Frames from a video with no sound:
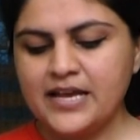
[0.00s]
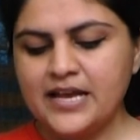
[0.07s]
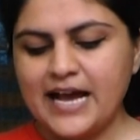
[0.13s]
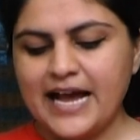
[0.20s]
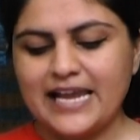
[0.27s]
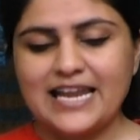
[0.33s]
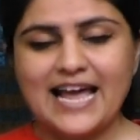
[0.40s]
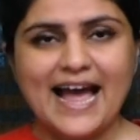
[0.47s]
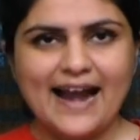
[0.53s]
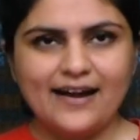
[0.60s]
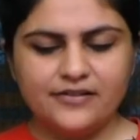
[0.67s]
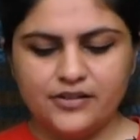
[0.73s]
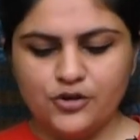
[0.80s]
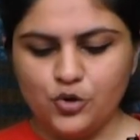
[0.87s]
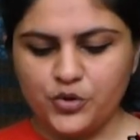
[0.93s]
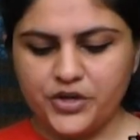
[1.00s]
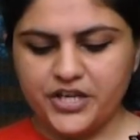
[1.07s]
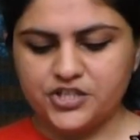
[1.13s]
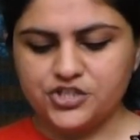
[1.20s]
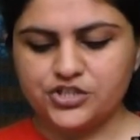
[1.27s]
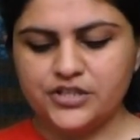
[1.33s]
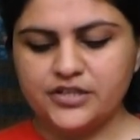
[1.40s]
I'll add the
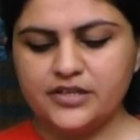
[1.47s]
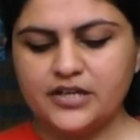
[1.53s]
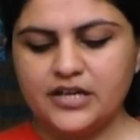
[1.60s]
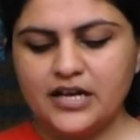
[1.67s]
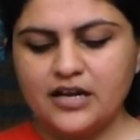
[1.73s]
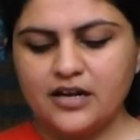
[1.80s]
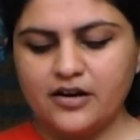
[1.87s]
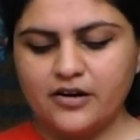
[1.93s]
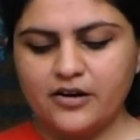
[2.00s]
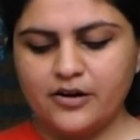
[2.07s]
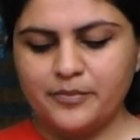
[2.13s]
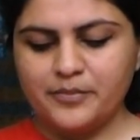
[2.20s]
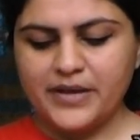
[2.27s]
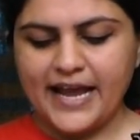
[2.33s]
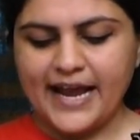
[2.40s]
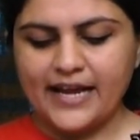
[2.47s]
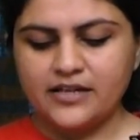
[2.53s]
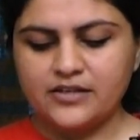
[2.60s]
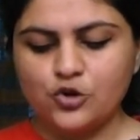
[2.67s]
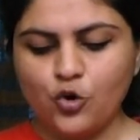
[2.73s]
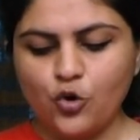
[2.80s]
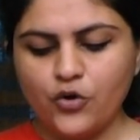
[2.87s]
location
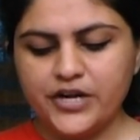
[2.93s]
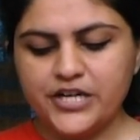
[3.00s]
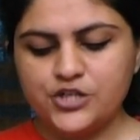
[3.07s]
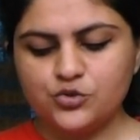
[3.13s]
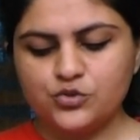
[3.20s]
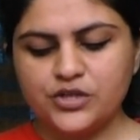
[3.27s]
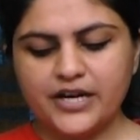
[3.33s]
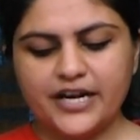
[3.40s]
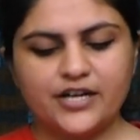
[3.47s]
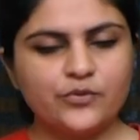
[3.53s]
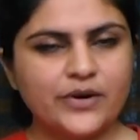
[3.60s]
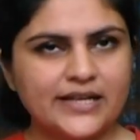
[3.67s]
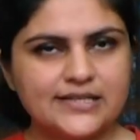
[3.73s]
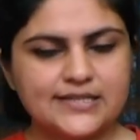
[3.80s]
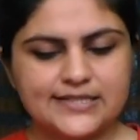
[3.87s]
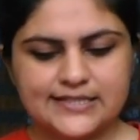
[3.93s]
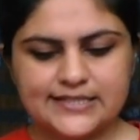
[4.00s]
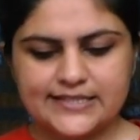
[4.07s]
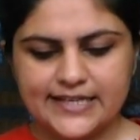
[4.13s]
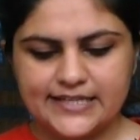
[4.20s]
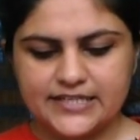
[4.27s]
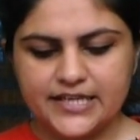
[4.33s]
and go into the advanced
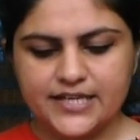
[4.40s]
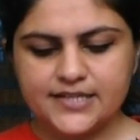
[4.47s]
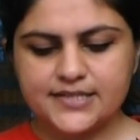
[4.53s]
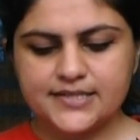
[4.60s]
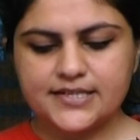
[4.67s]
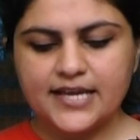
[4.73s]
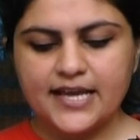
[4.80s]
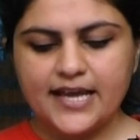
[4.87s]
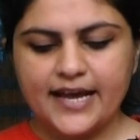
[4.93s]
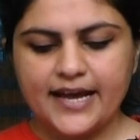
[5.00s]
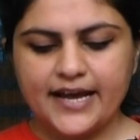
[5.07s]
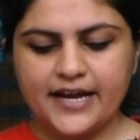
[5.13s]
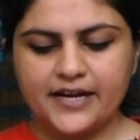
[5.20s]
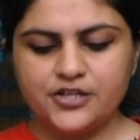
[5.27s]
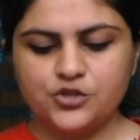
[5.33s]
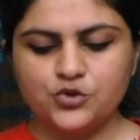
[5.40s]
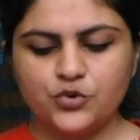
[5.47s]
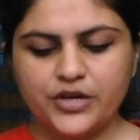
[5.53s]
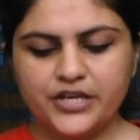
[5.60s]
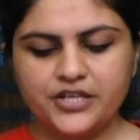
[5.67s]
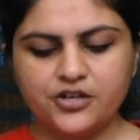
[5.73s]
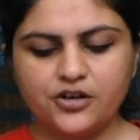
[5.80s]
settings, and
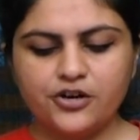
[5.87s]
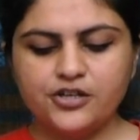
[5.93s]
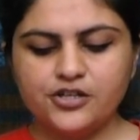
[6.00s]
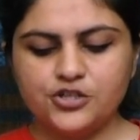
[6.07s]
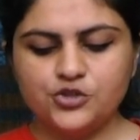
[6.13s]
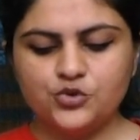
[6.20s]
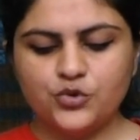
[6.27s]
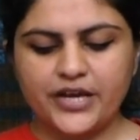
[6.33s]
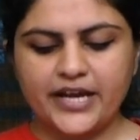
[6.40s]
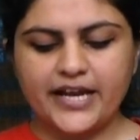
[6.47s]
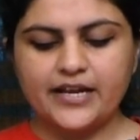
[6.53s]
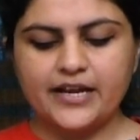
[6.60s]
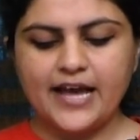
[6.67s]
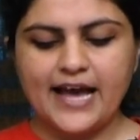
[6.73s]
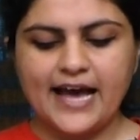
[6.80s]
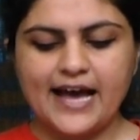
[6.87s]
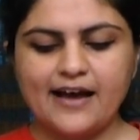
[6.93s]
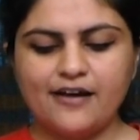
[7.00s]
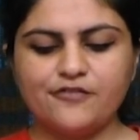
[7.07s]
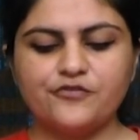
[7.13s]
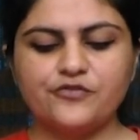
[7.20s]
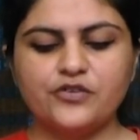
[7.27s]
here you can
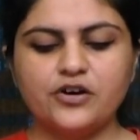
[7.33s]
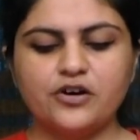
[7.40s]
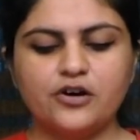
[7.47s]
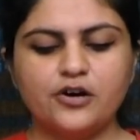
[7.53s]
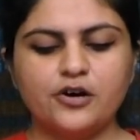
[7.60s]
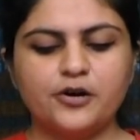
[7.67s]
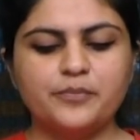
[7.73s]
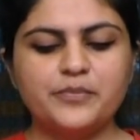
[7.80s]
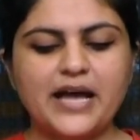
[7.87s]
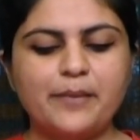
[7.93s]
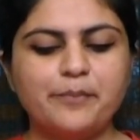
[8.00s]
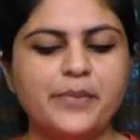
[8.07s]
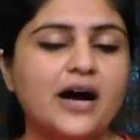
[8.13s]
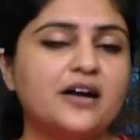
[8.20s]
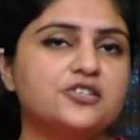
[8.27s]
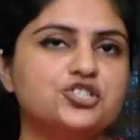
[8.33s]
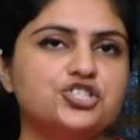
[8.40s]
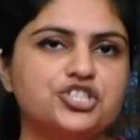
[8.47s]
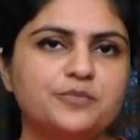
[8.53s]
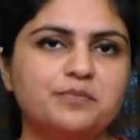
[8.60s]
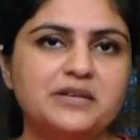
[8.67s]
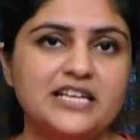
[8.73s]
have
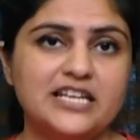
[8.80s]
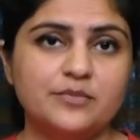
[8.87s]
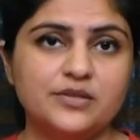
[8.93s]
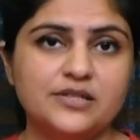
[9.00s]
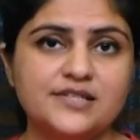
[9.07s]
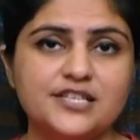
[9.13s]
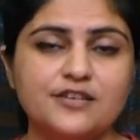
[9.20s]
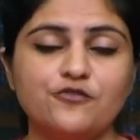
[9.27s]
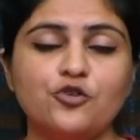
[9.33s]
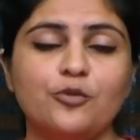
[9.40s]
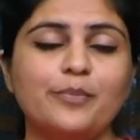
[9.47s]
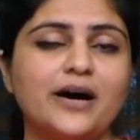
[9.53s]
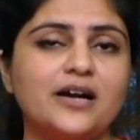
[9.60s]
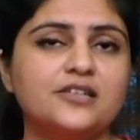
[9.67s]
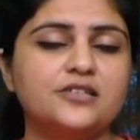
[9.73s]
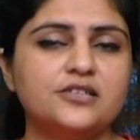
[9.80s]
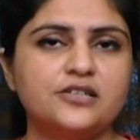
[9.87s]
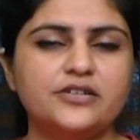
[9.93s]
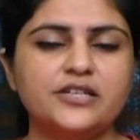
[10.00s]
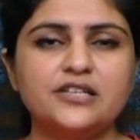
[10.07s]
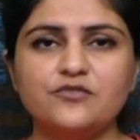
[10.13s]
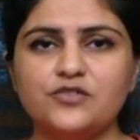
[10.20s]
partnership labels. If you're
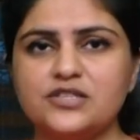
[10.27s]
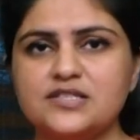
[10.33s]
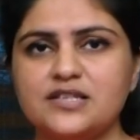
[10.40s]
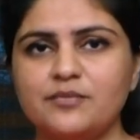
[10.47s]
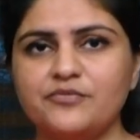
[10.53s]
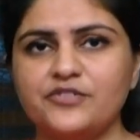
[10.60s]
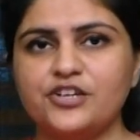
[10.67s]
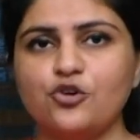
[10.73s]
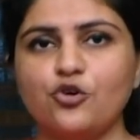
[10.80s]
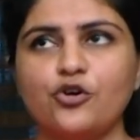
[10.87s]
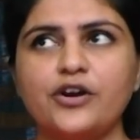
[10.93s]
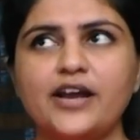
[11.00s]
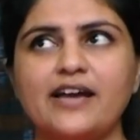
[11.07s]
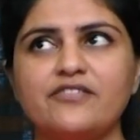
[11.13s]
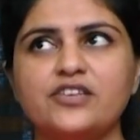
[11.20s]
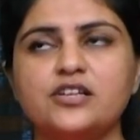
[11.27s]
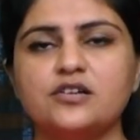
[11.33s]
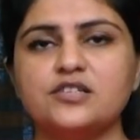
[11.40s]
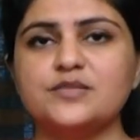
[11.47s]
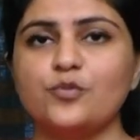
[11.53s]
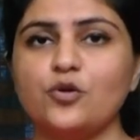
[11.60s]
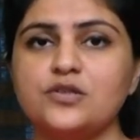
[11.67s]
partnering with someone or having a
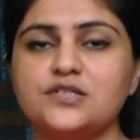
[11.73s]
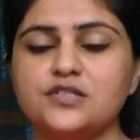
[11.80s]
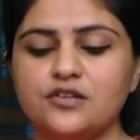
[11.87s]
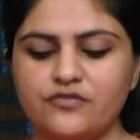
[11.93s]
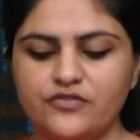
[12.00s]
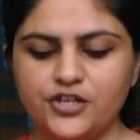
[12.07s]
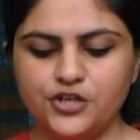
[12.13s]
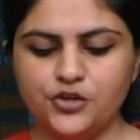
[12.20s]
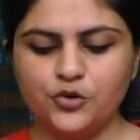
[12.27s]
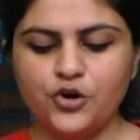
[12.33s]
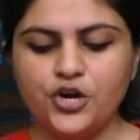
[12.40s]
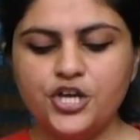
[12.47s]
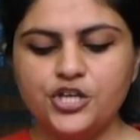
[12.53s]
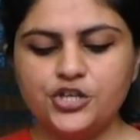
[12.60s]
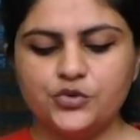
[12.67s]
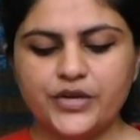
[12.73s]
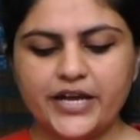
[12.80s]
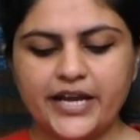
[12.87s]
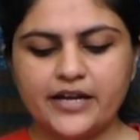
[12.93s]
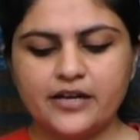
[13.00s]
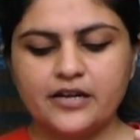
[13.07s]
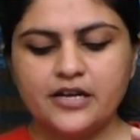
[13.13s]
sponsored video, you
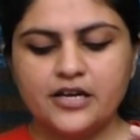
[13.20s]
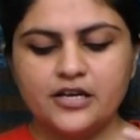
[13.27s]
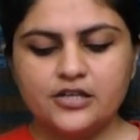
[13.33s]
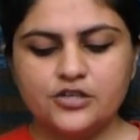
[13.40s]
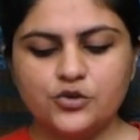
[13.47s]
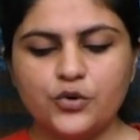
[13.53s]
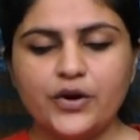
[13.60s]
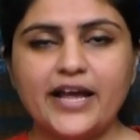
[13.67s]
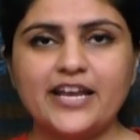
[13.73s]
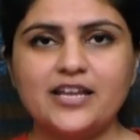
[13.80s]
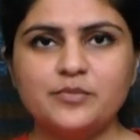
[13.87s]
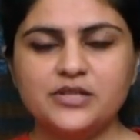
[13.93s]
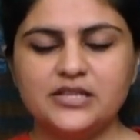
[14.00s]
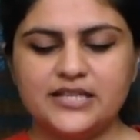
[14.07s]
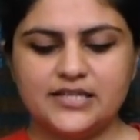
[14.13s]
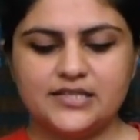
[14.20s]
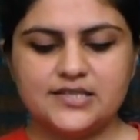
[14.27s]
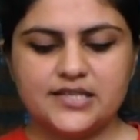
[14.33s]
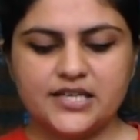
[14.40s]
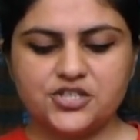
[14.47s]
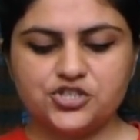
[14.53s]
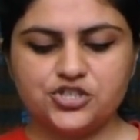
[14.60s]
can enable that
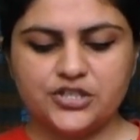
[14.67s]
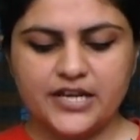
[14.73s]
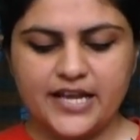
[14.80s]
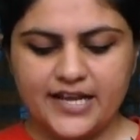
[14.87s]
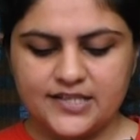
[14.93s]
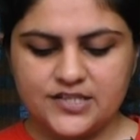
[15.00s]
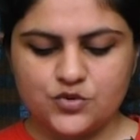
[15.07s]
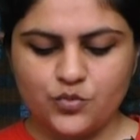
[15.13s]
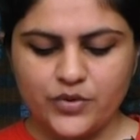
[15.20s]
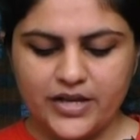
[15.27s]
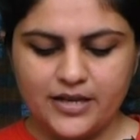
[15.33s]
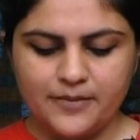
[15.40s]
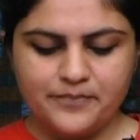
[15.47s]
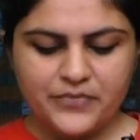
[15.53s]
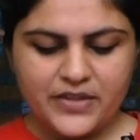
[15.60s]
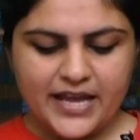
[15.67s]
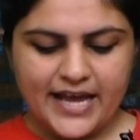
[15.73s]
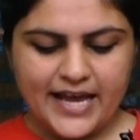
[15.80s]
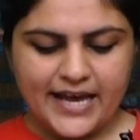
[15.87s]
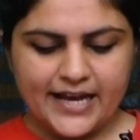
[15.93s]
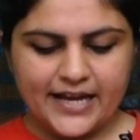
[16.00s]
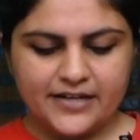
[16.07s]
section as well.
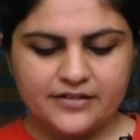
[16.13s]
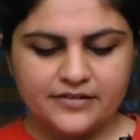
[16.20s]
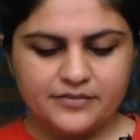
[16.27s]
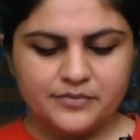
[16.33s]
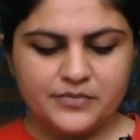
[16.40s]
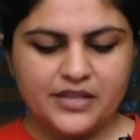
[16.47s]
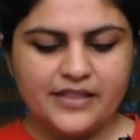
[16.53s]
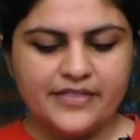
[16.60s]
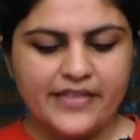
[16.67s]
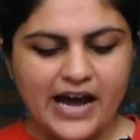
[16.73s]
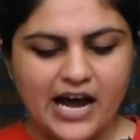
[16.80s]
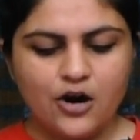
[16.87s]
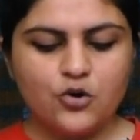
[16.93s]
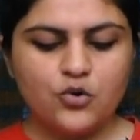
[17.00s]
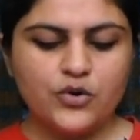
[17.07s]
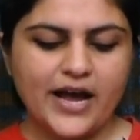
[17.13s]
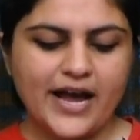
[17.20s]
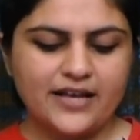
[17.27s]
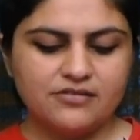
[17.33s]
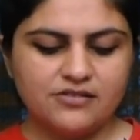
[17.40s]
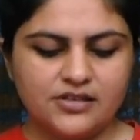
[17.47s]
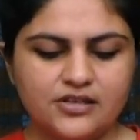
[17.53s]
And now
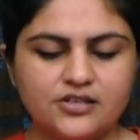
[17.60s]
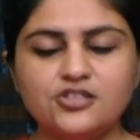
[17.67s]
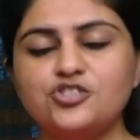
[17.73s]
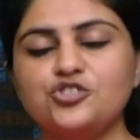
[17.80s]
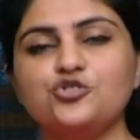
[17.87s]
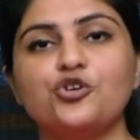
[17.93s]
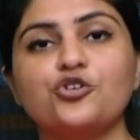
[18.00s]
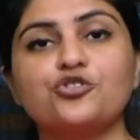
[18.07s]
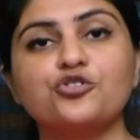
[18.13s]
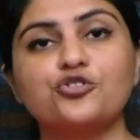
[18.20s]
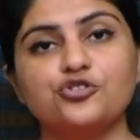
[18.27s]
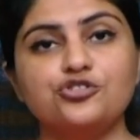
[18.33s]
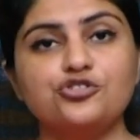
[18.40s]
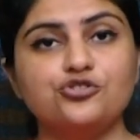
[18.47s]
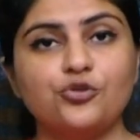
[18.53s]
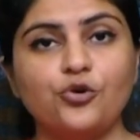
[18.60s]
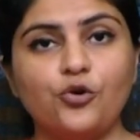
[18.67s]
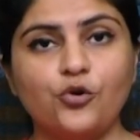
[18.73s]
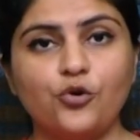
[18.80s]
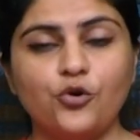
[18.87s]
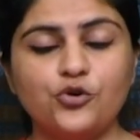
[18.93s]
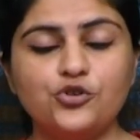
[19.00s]
I think you're good to
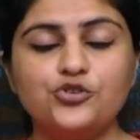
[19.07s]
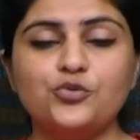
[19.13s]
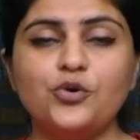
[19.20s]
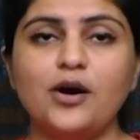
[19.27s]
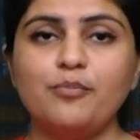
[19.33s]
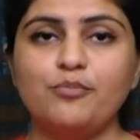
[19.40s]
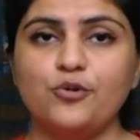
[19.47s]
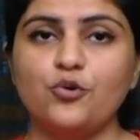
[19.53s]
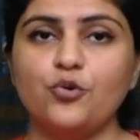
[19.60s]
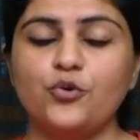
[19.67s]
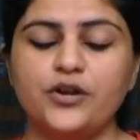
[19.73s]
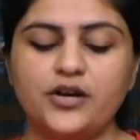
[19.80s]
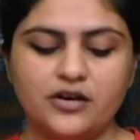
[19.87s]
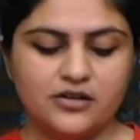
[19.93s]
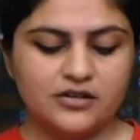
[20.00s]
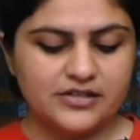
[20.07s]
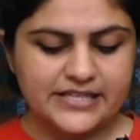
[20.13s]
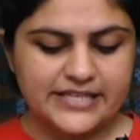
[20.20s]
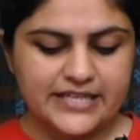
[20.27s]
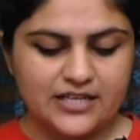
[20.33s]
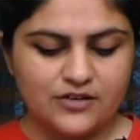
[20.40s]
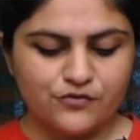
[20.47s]
go to upload a
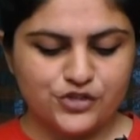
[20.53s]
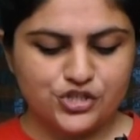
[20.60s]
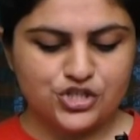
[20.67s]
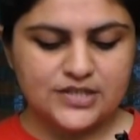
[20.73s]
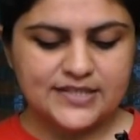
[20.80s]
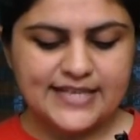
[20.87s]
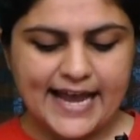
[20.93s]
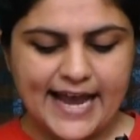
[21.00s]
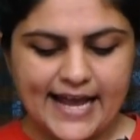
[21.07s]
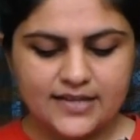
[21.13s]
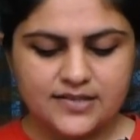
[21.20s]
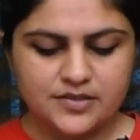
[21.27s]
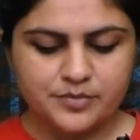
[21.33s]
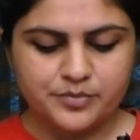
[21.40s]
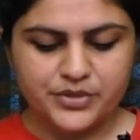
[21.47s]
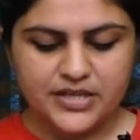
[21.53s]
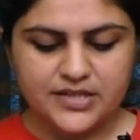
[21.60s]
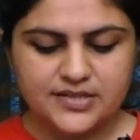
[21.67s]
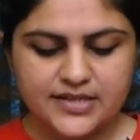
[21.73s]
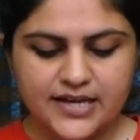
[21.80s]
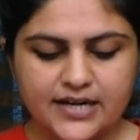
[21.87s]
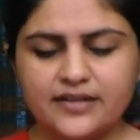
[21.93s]
reel, which is as simple as
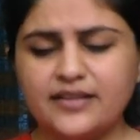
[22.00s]
that.